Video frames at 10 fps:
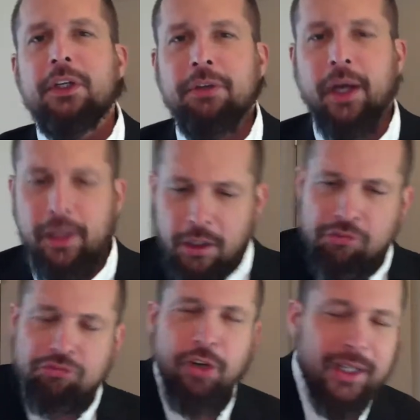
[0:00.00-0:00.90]
right?
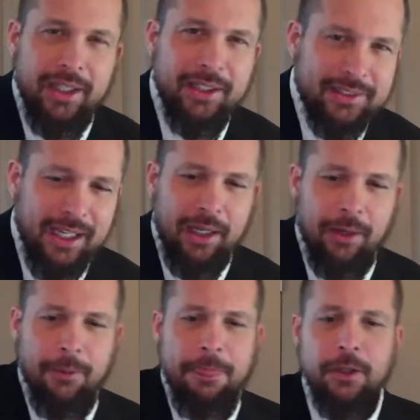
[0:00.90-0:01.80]
Write it down.
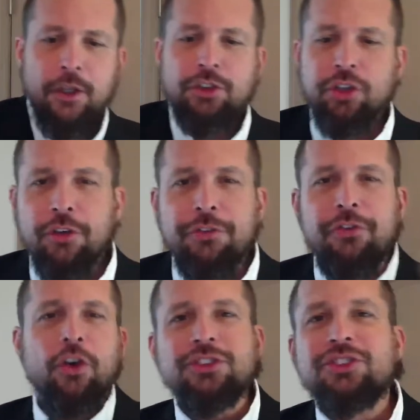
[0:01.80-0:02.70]
So the
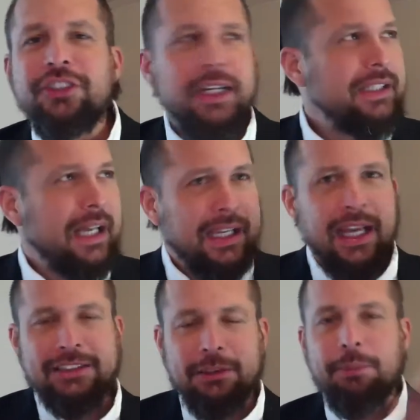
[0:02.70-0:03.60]
first thing that
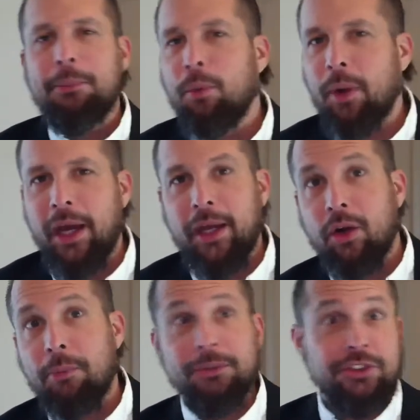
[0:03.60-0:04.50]
gets in people's way
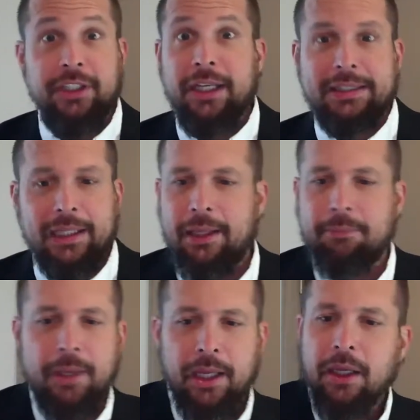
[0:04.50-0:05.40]
or a mistake that they
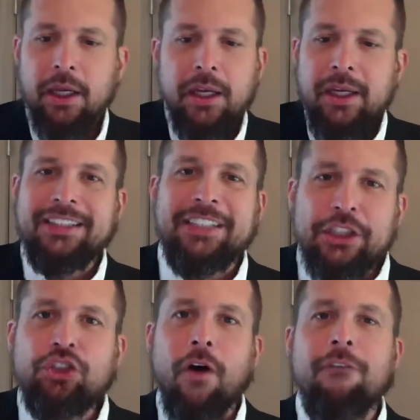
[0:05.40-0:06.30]
make is they
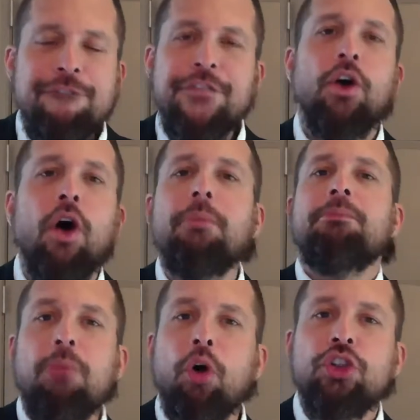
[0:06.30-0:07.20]
don't feel
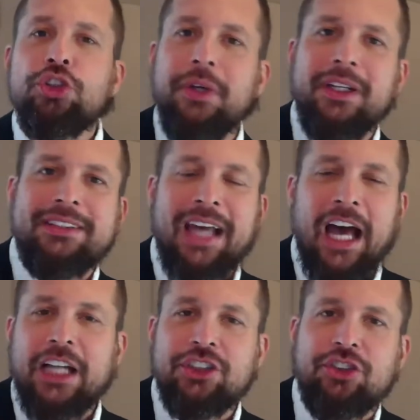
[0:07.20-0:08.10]
emotionally
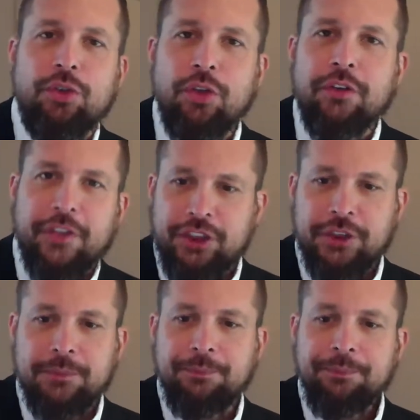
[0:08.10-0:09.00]
attached to their vision.
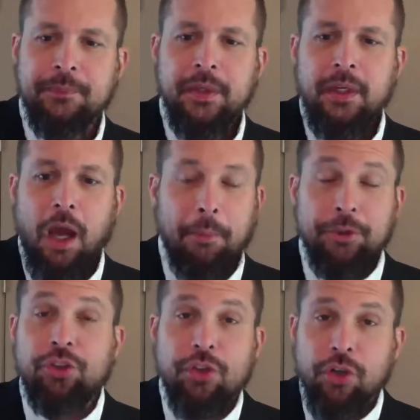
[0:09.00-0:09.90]

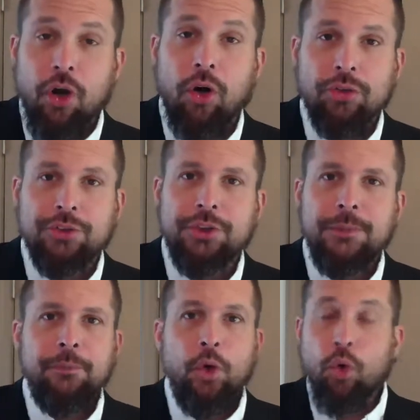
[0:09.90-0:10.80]
To their goals
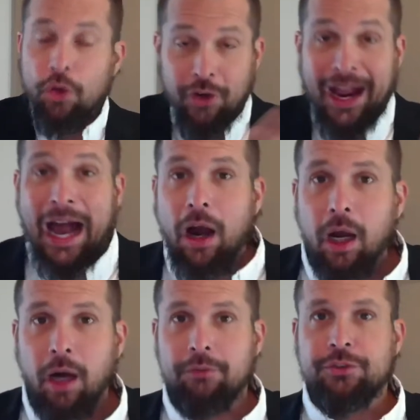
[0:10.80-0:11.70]
or their
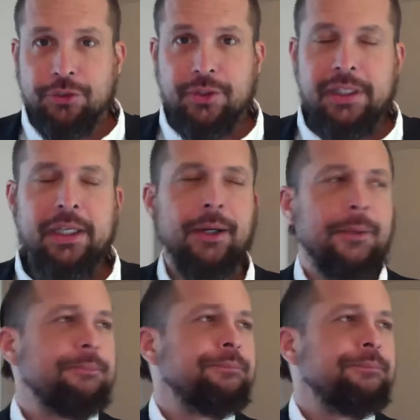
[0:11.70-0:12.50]
outcomes for the year.